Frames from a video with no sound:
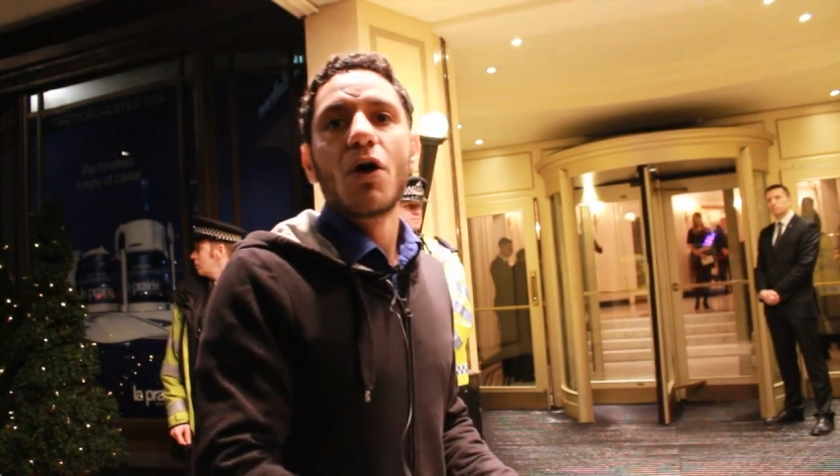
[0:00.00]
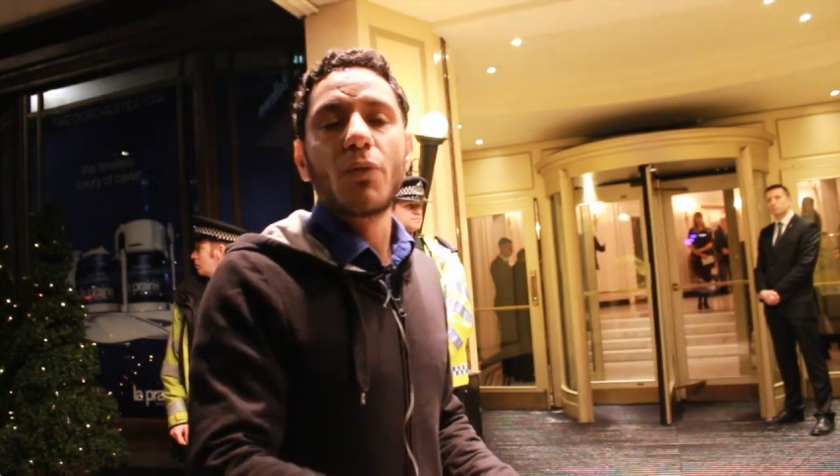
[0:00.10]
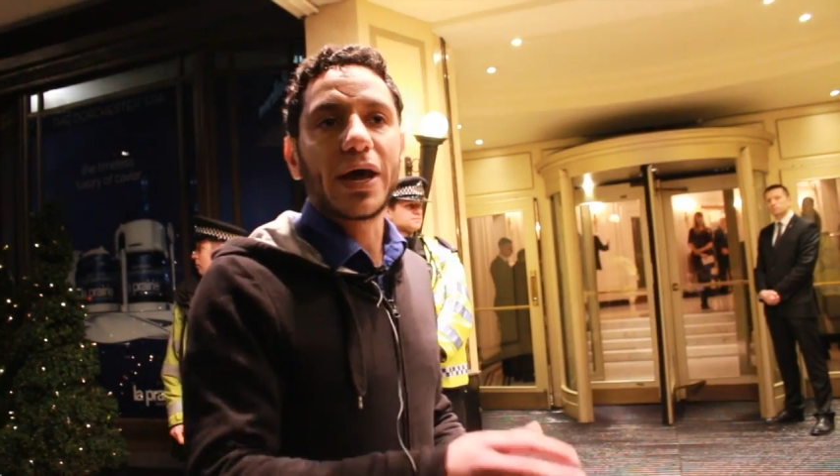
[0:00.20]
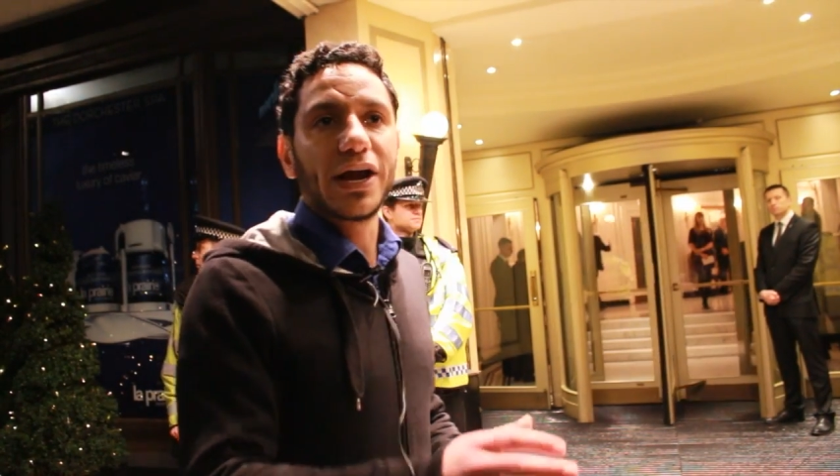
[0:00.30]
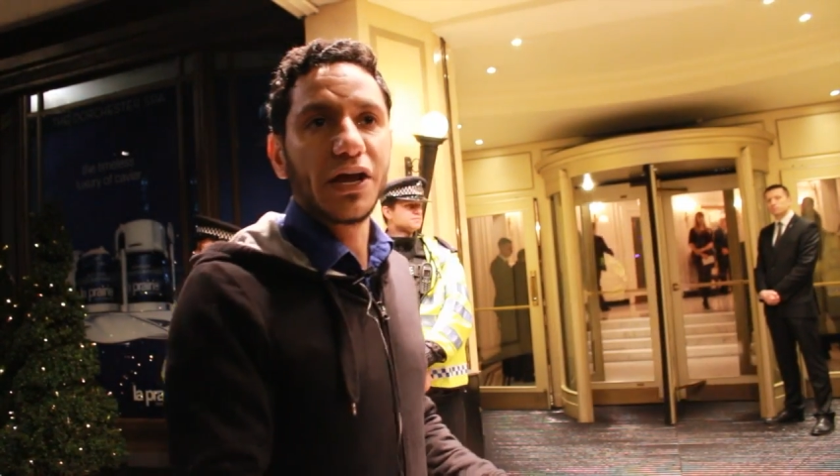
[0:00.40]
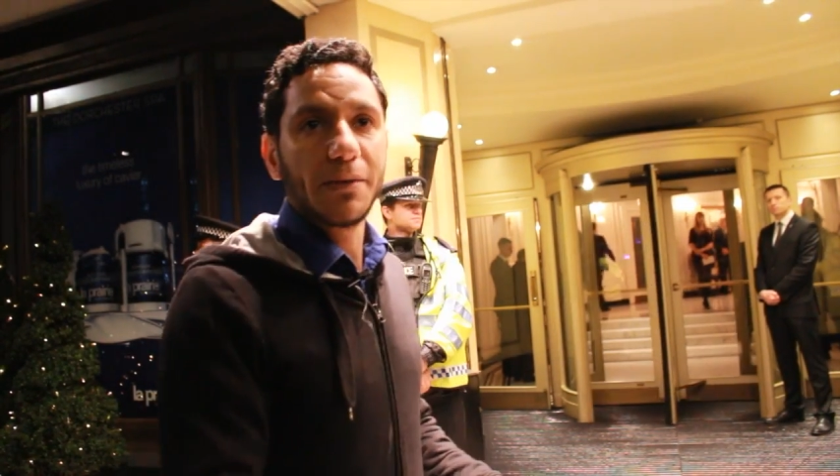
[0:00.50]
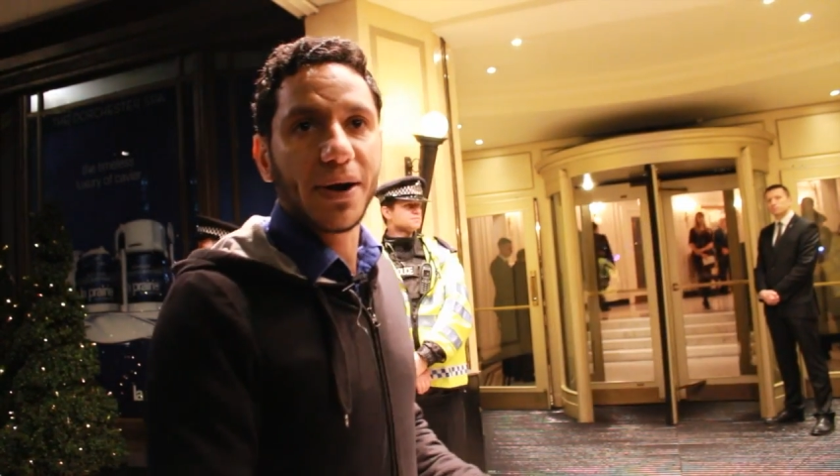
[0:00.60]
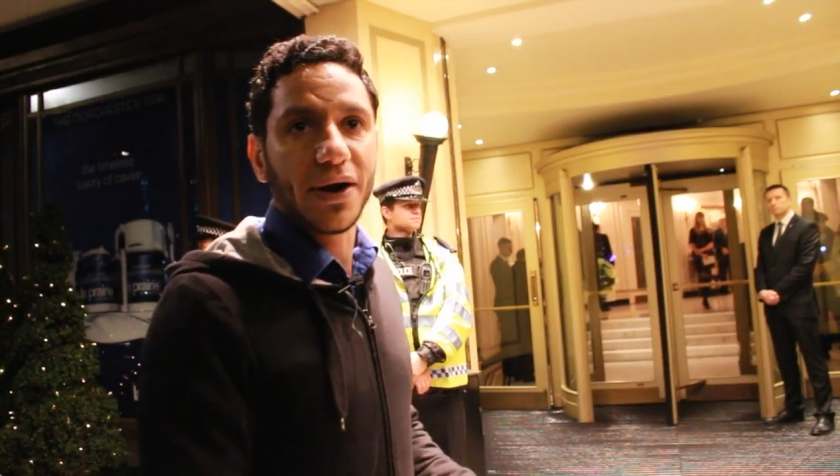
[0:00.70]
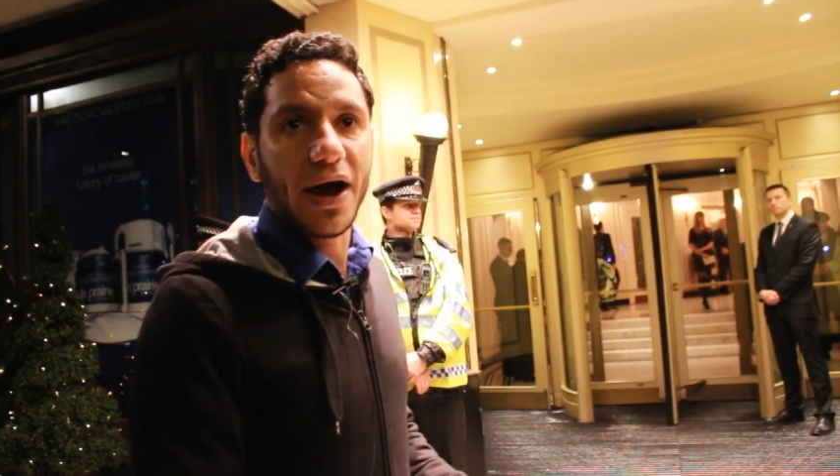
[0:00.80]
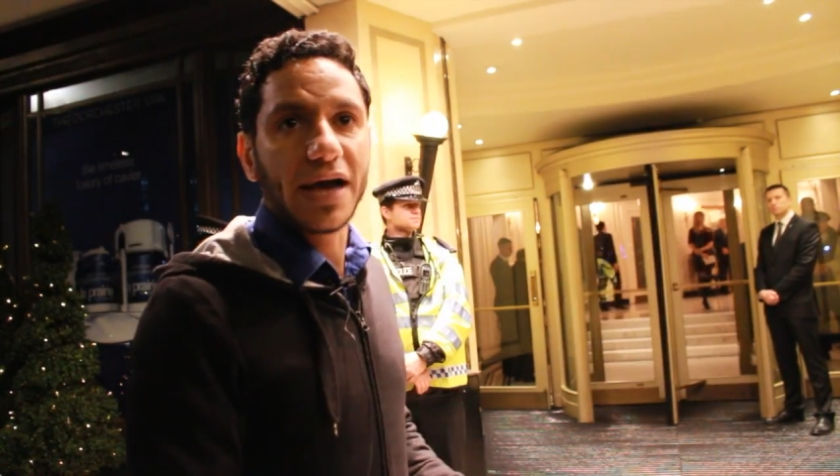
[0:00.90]
where
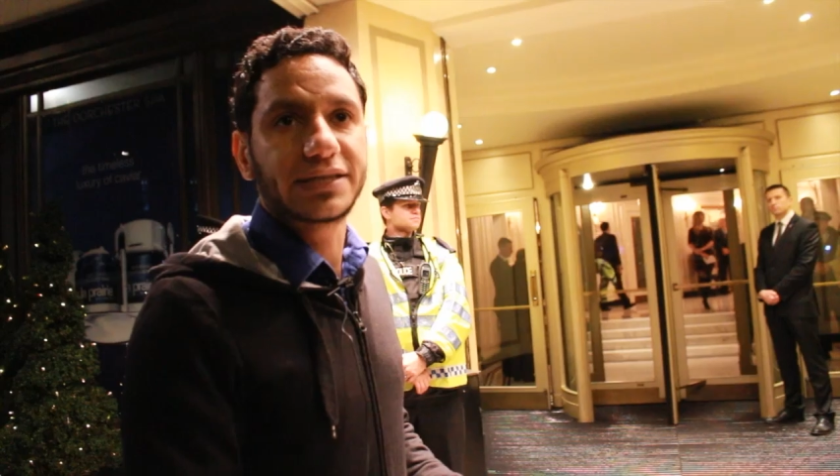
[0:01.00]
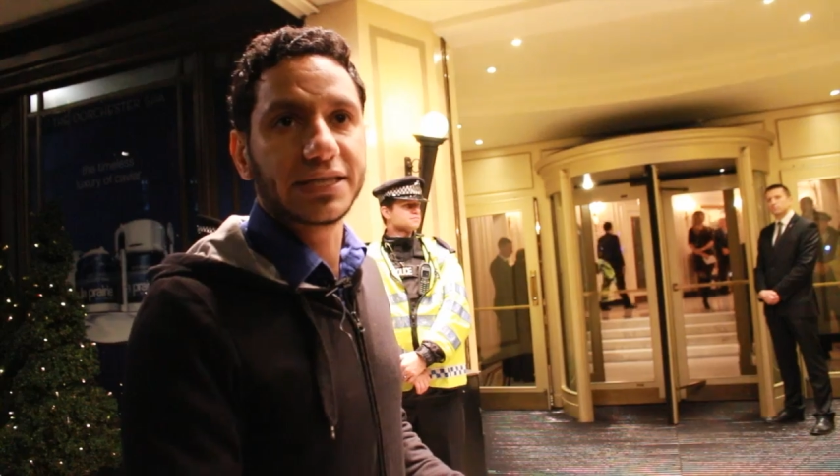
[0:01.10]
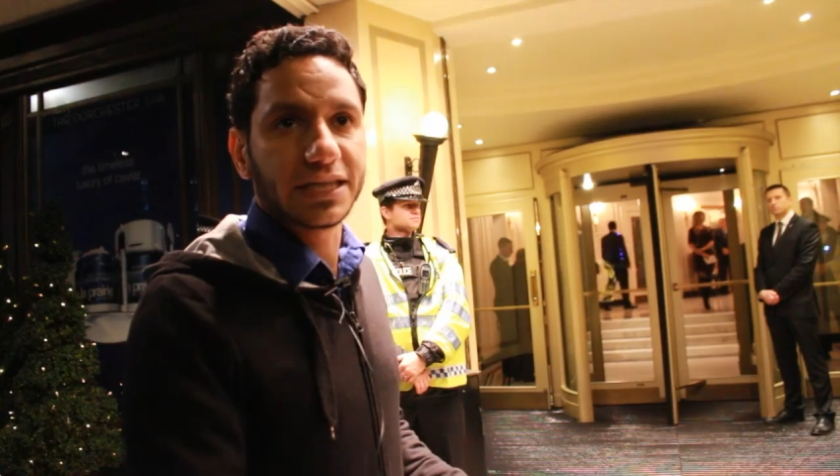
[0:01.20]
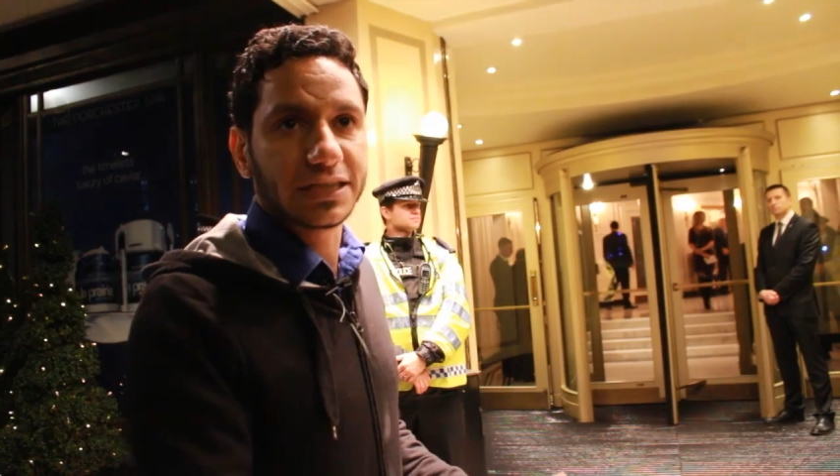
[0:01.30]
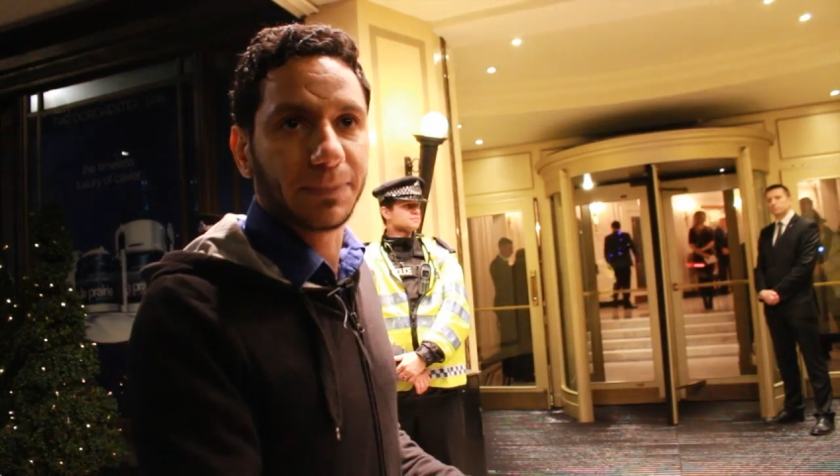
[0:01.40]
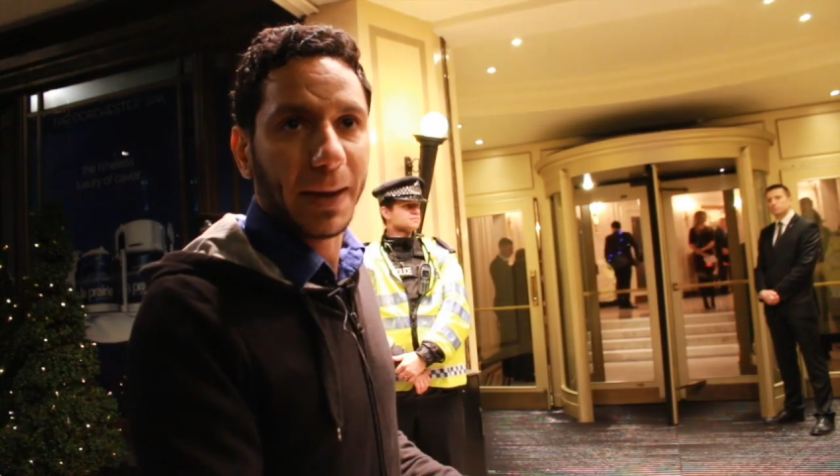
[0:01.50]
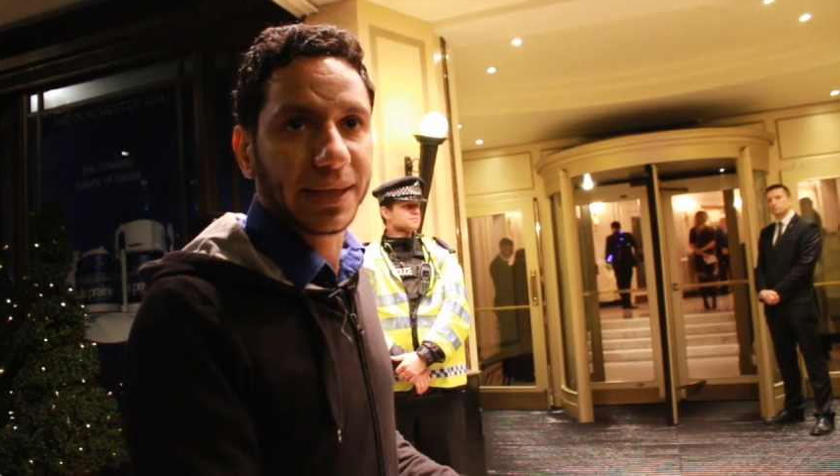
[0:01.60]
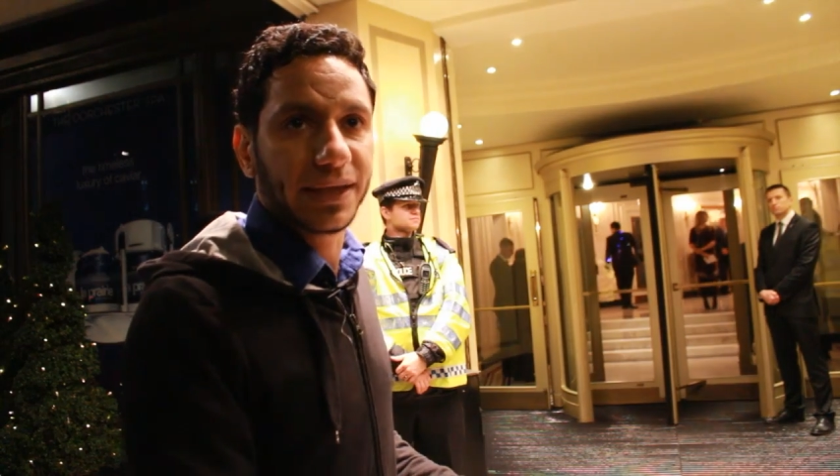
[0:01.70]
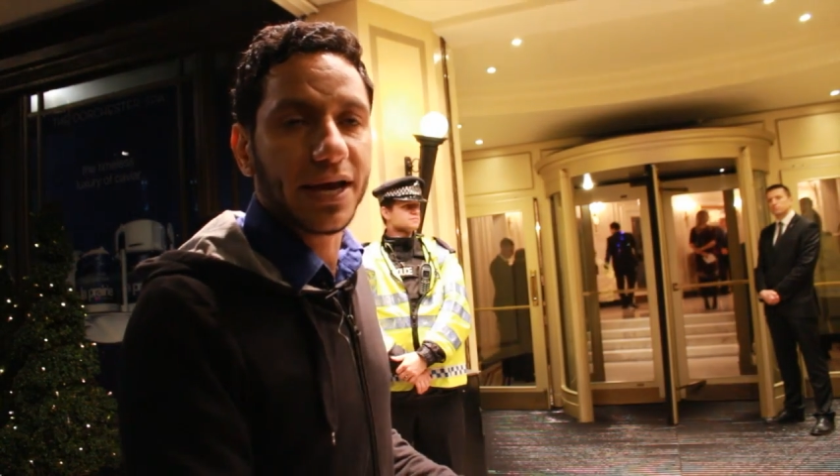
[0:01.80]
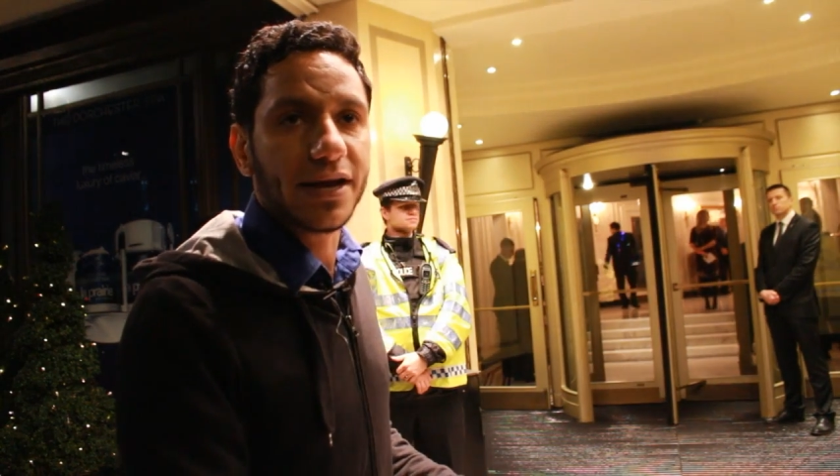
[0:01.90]
human rights is
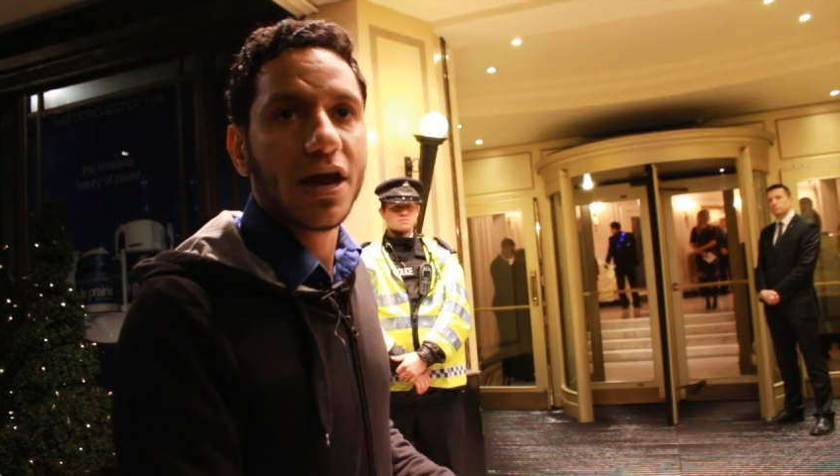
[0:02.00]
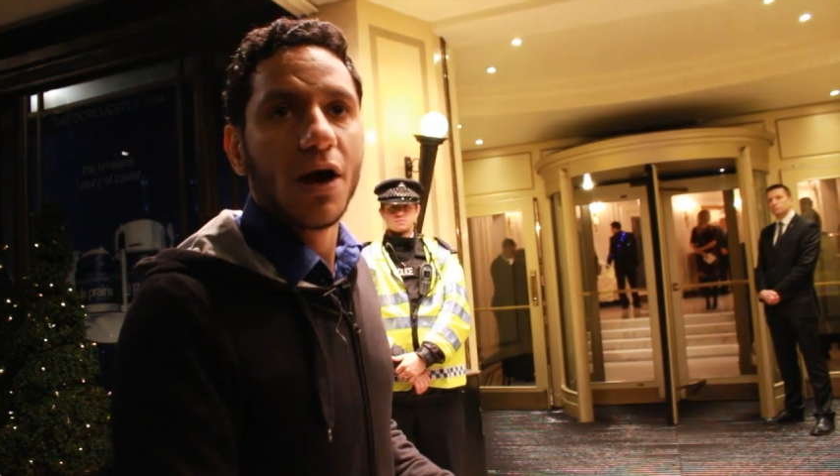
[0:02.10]
respected,